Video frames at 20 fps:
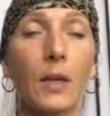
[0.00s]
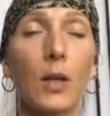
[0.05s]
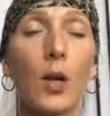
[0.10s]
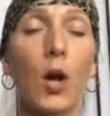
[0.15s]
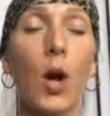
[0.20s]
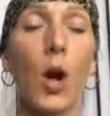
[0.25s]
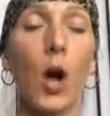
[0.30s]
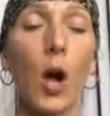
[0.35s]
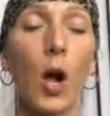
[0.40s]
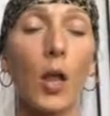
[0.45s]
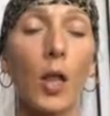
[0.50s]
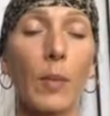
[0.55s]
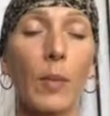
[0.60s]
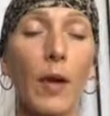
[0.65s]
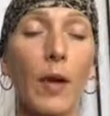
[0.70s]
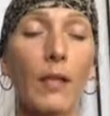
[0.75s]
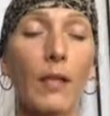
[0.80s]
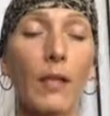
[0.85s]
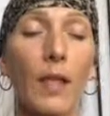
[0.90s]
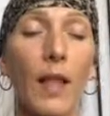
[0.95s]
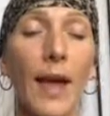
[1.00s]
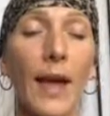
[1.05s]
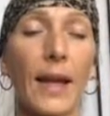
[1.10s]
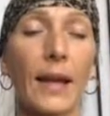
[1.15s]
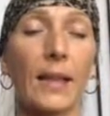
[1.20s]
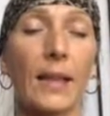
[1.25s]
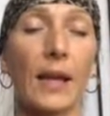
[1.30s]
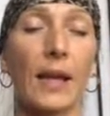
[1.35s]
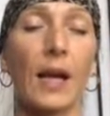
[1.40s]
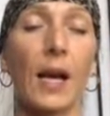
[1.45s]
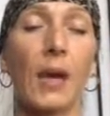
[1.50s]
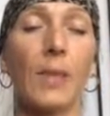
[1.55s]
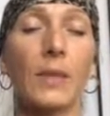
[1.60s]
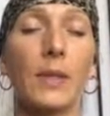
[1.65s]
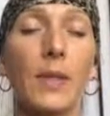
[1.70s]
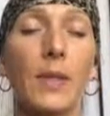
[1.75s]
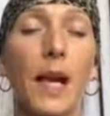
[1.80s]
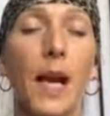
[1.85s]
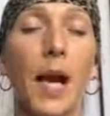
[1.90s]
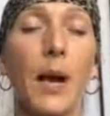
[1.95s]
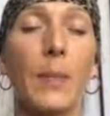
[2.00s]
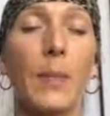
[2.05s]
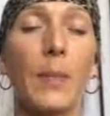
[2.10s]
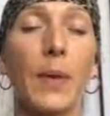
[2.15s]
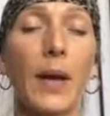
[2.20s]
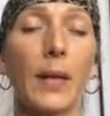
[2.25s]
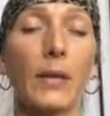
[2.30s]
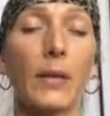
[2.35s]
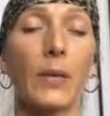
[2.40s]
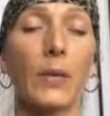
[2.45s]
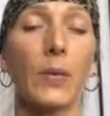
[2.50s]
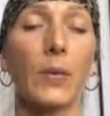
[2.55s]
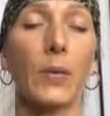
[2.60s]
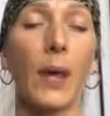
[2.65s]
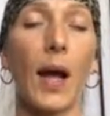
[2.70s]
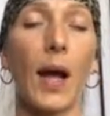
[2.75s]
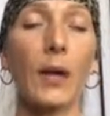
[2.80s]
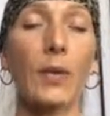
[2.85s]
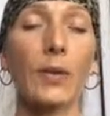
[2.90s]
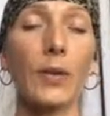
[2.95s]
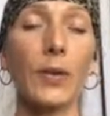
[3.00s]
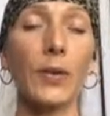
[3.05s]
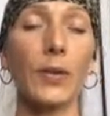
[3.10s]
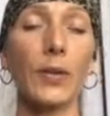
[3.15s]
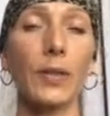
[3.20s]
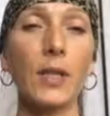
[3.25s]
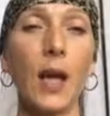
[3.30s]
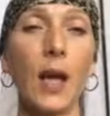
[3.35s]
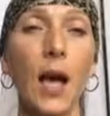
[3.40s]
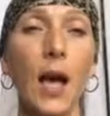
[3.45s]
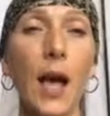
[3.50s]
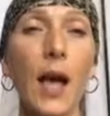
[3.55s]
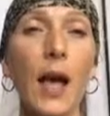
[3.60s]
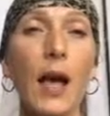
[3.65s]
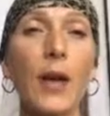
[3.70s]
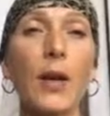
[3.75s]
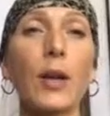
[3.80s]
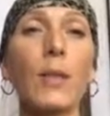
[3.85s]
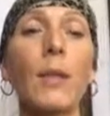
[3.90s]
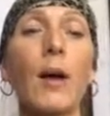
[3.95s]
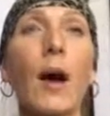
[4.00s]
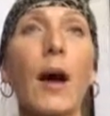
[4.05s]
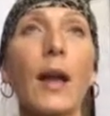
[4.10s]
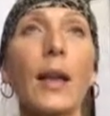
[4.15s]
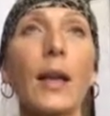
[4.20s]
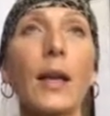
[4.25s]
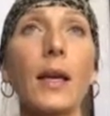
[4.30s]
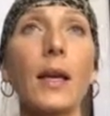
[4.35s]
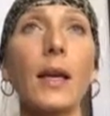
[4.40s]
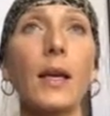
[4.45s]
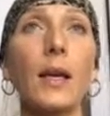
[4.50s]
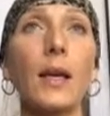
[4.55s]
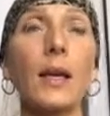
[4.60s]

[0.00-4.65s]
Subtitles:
column of light that comes up and surrounds your entire body.